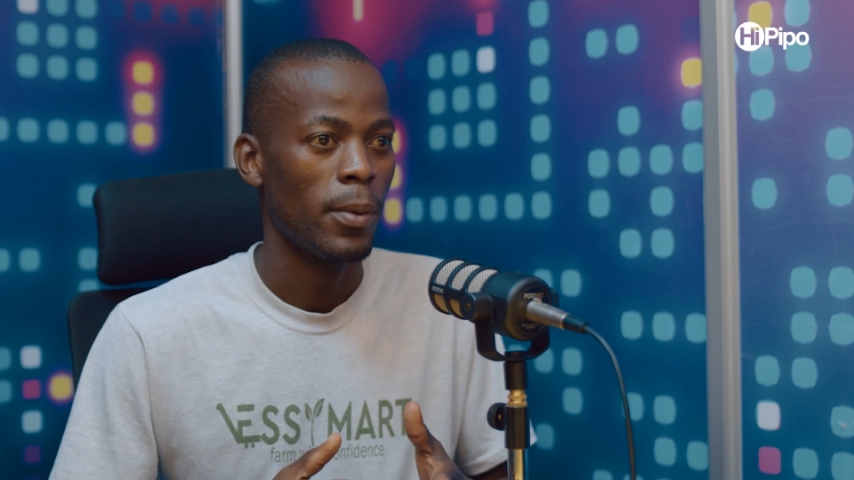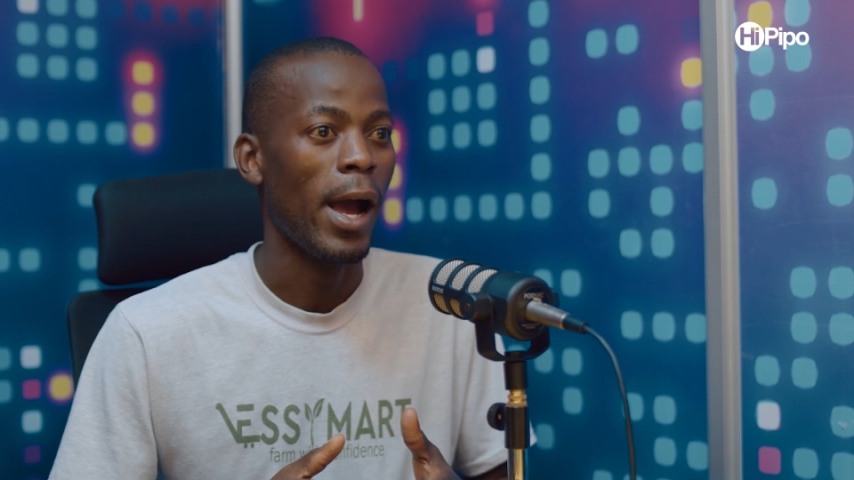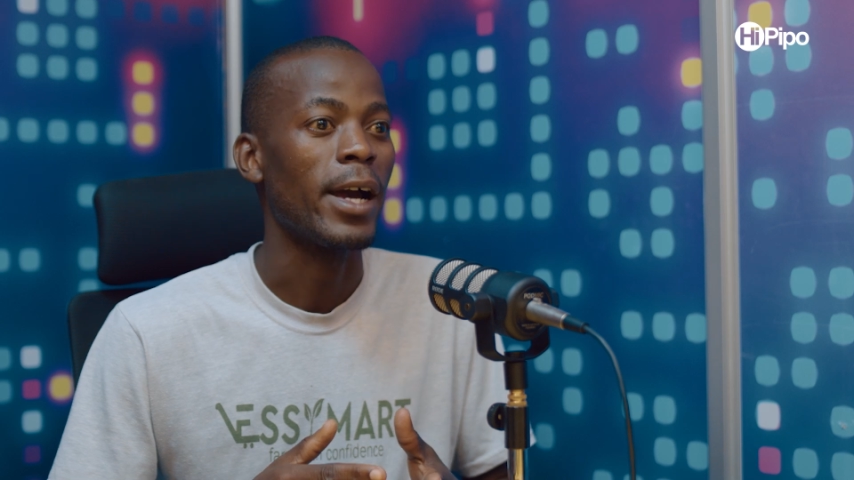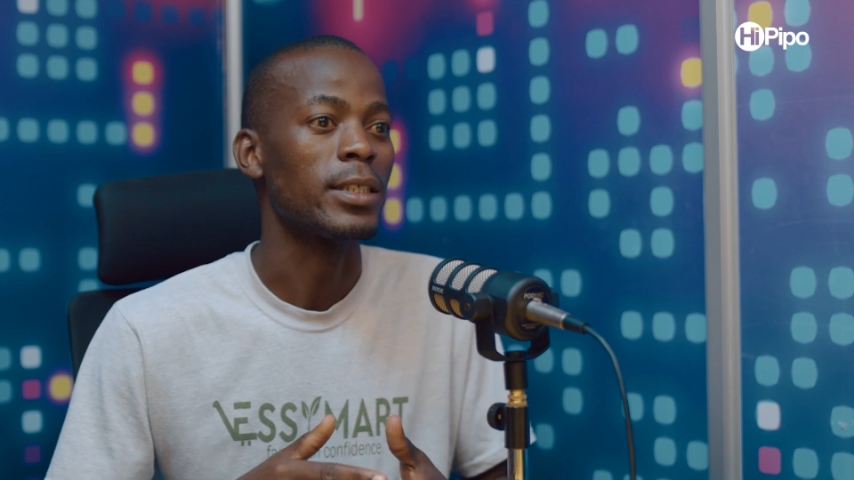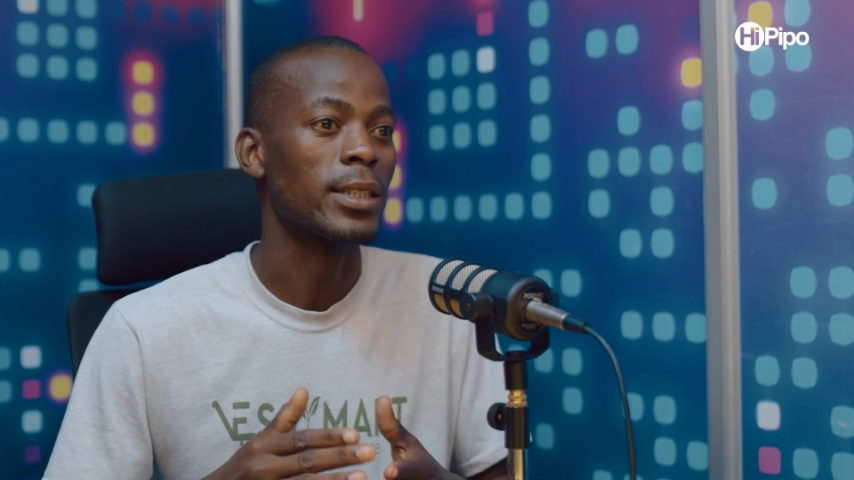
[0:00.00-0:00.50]

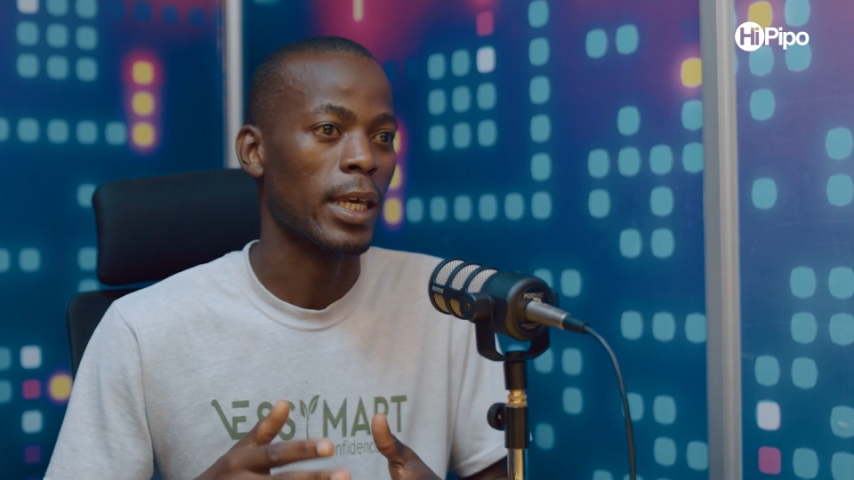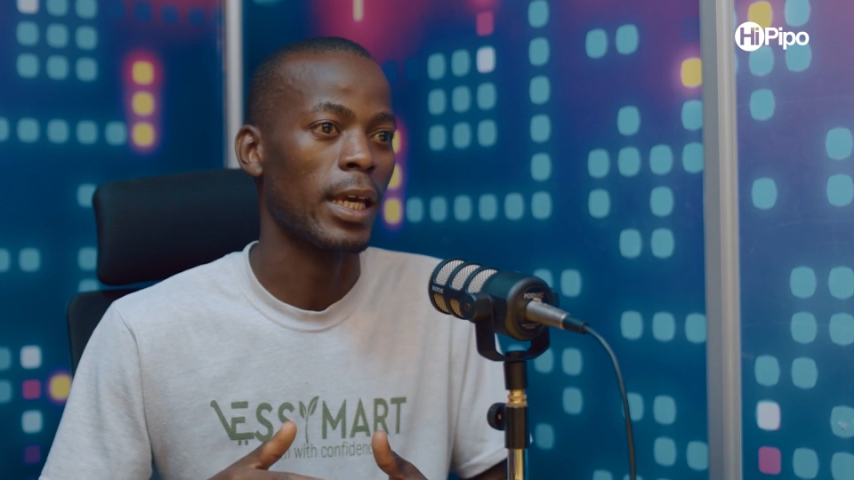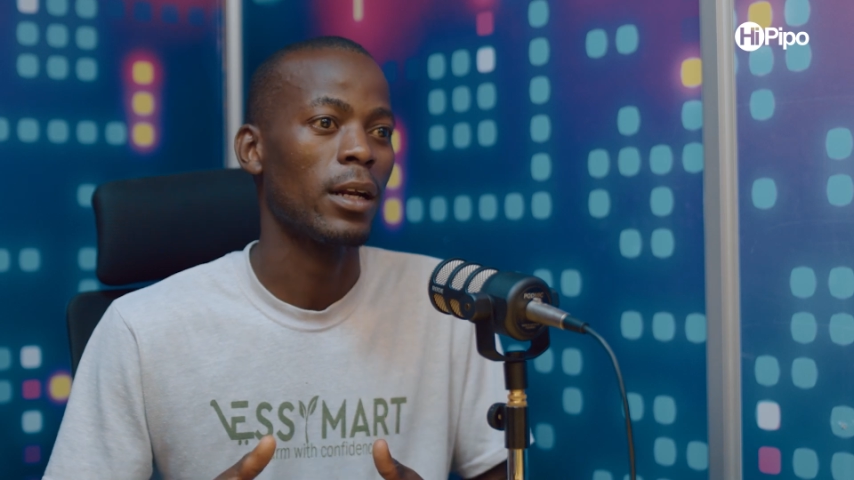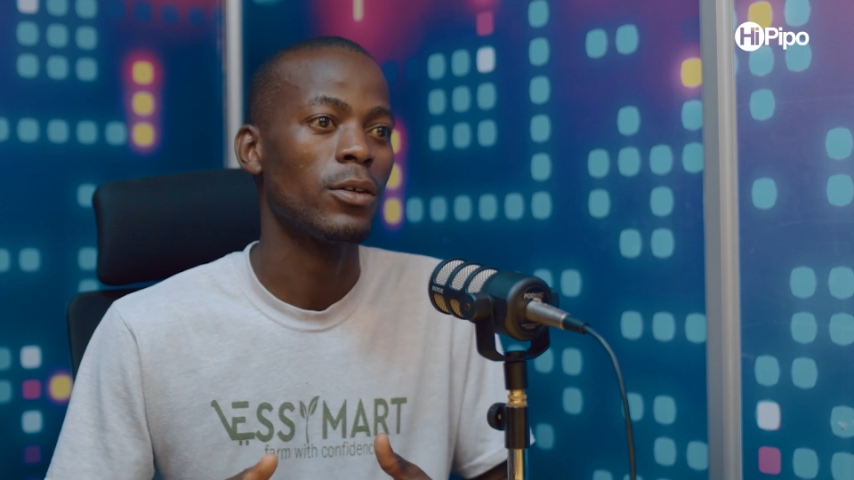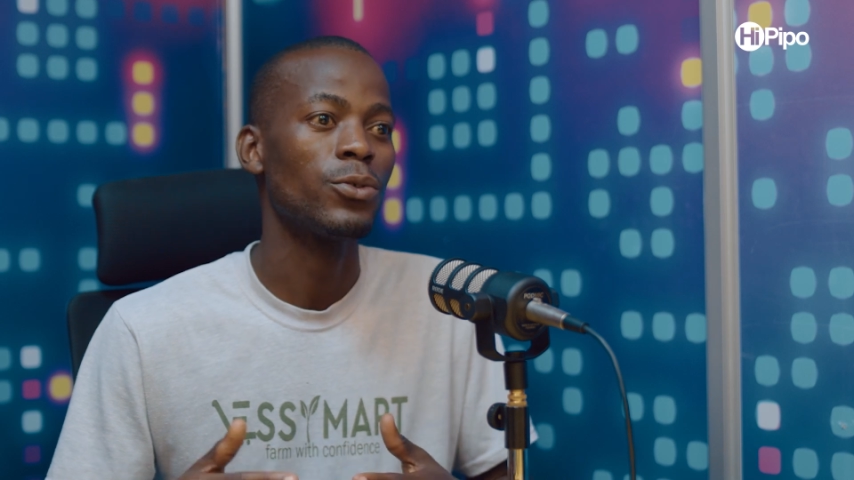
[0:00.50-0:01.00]
and
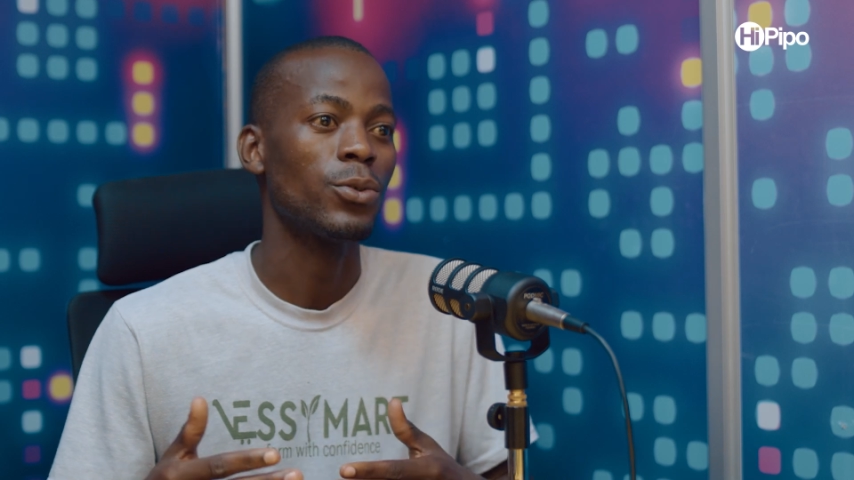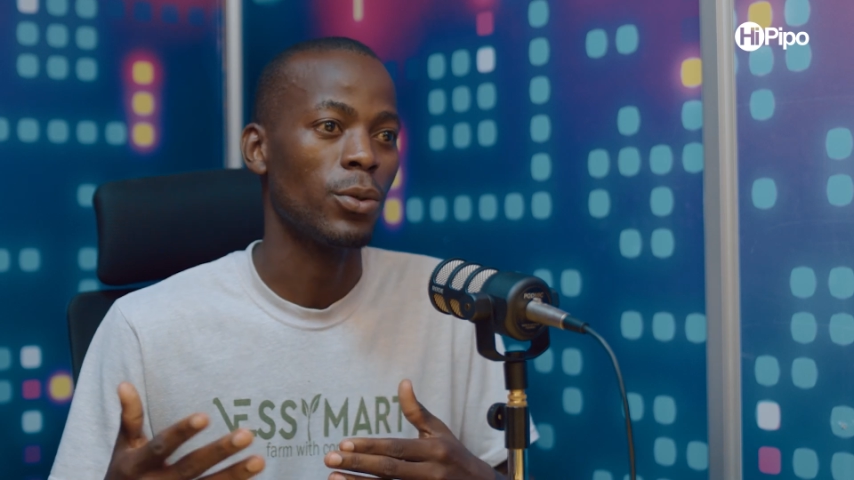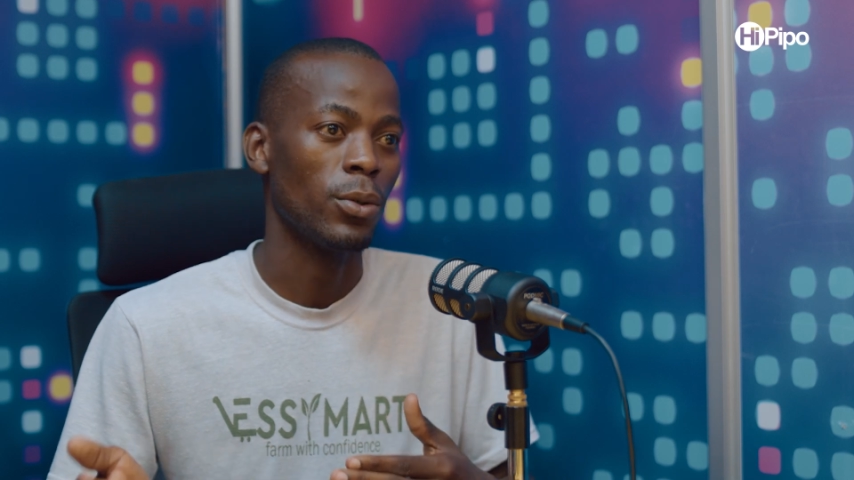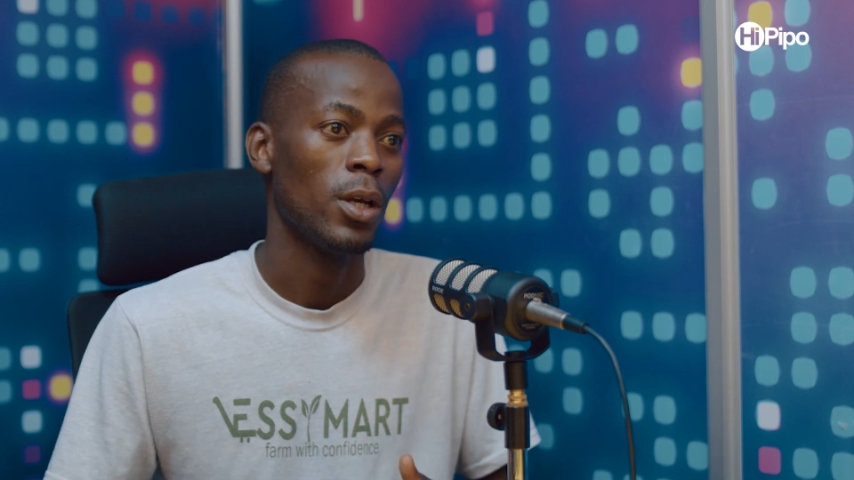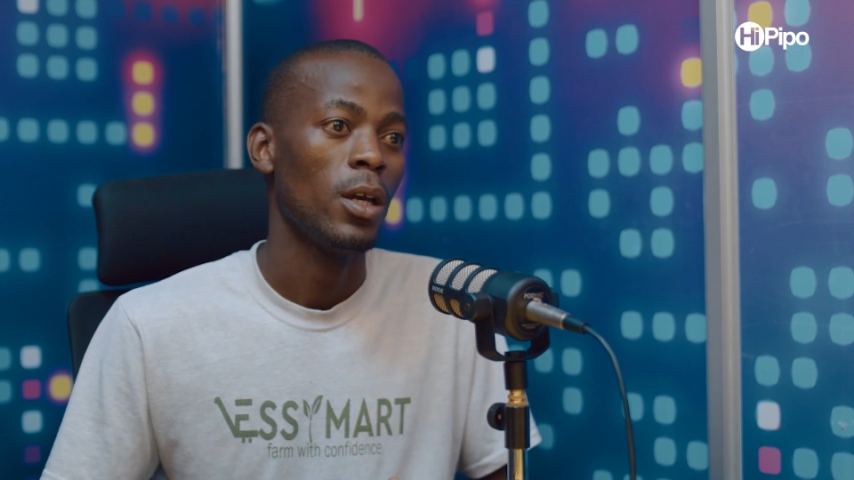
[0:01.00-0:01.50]
scale
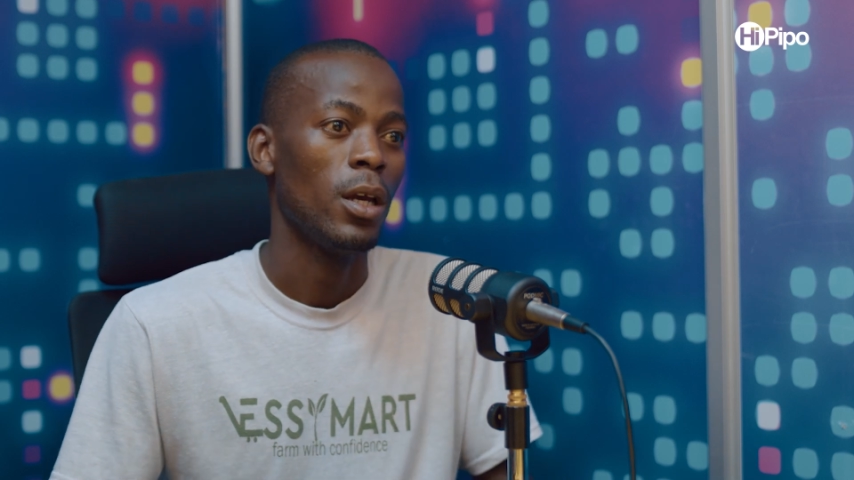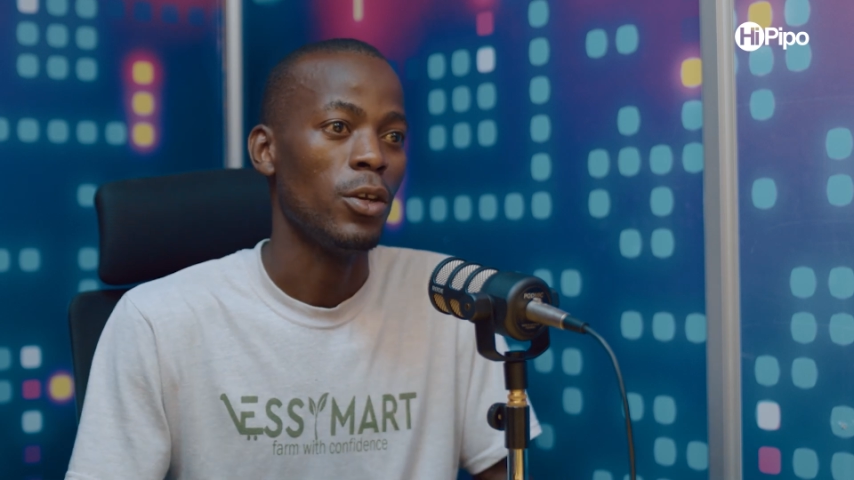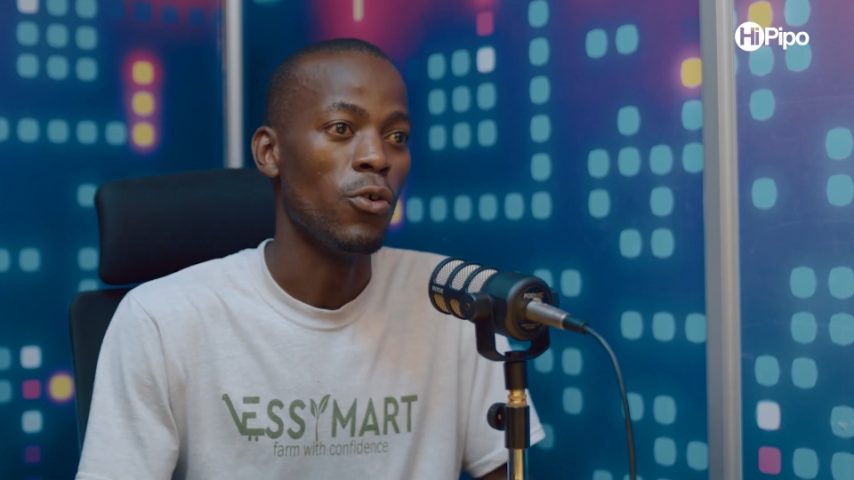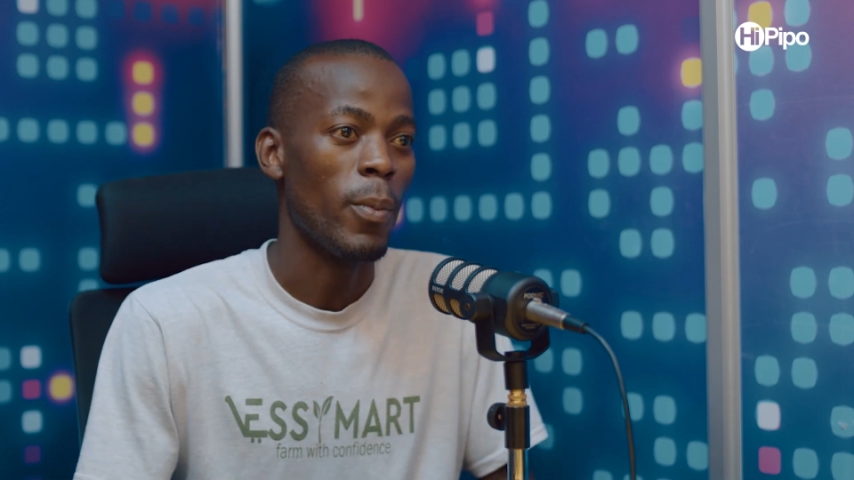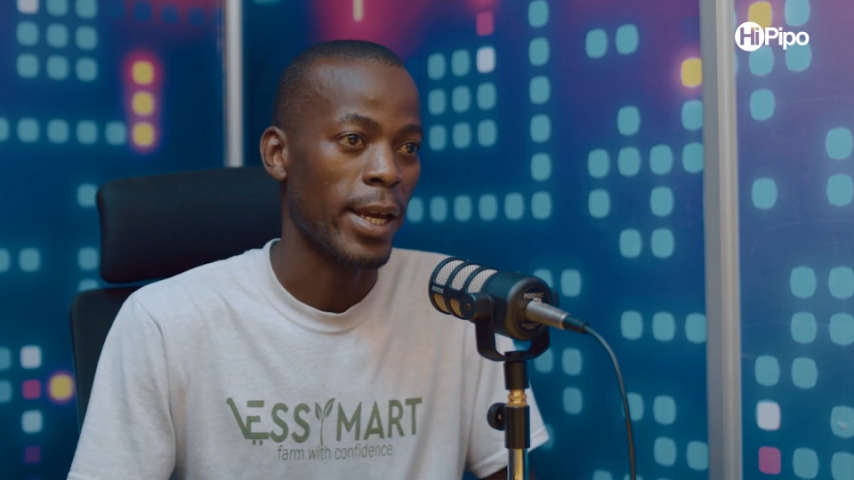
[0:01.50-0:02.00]
to
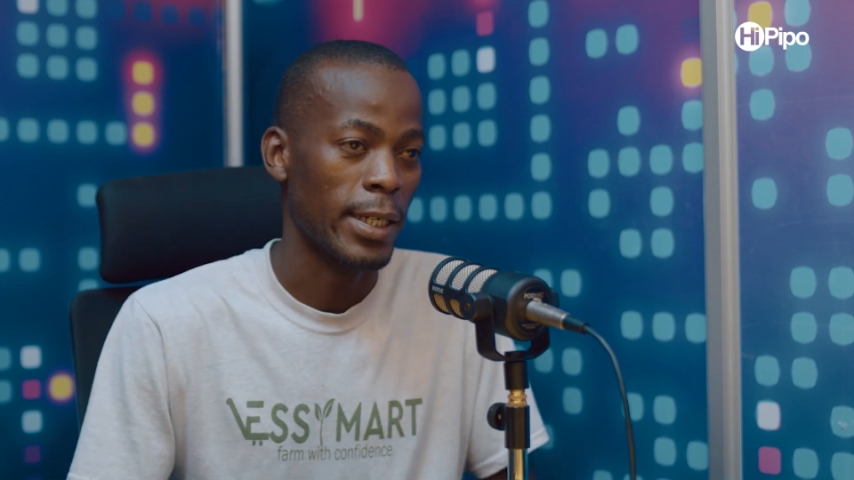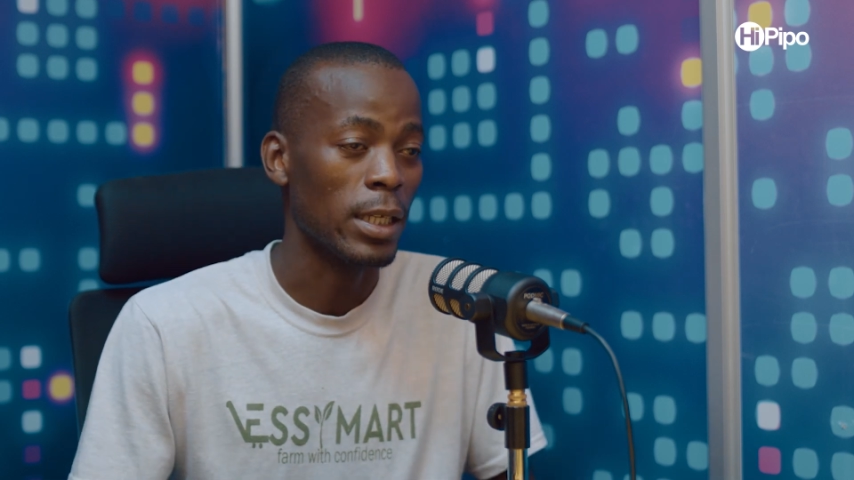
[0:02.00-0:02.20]
new markets,